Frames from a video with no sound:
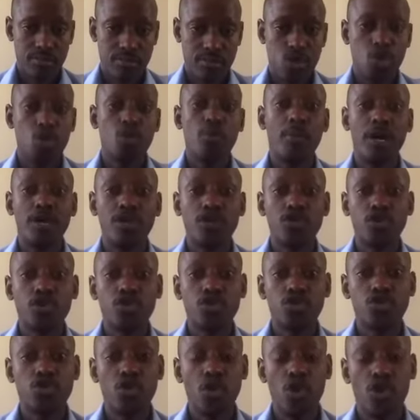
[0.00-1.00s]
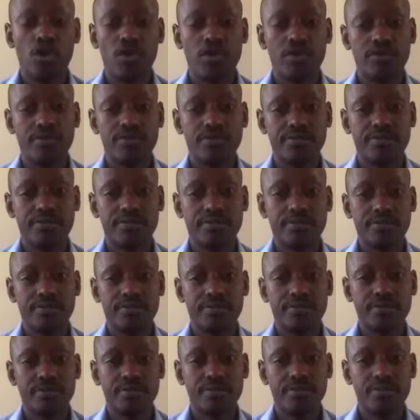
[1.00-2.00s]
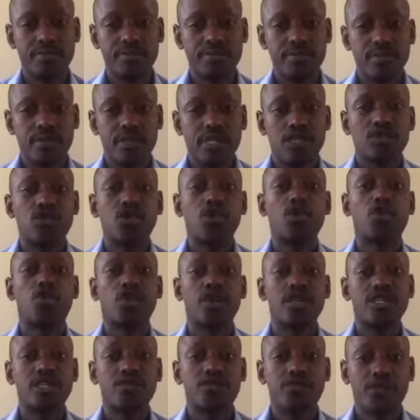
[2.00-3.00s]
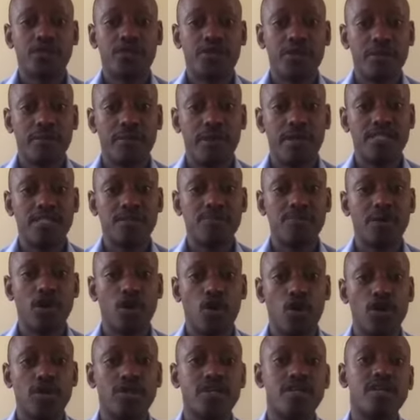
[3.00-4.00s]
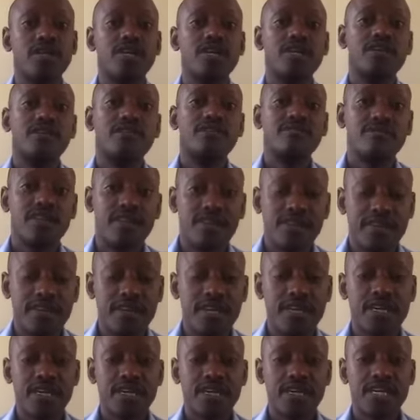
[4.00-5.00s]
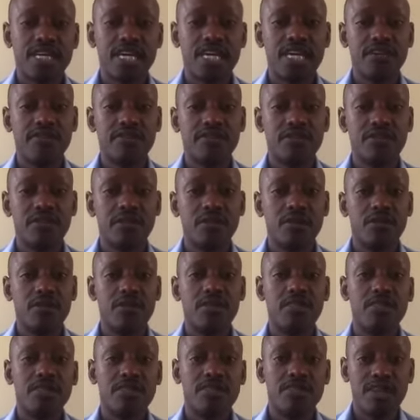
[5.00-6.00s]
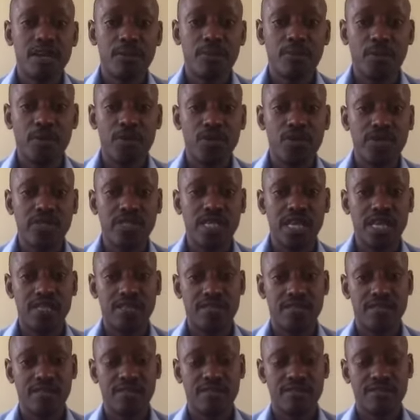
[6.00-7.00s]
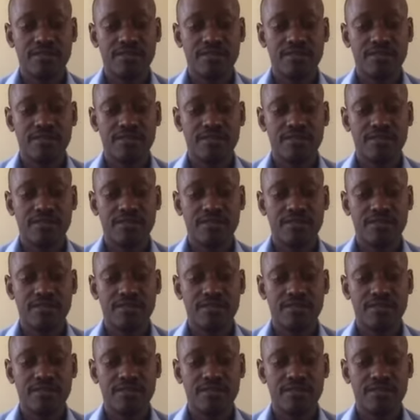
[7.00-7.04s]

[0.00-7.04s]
You might not know. So you graze it for 3 months, behold, the thing produces